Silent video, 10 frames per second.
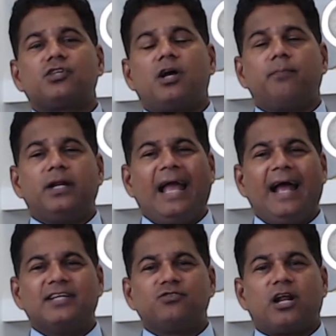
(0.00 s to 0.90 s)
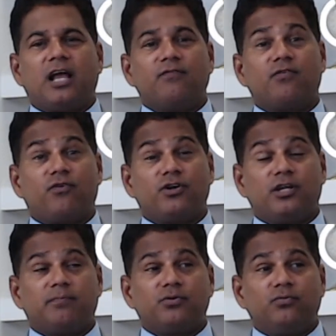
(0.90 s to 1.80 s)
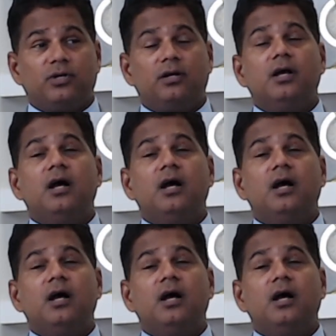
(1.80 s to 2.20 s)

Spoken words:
company has your I-140 approval,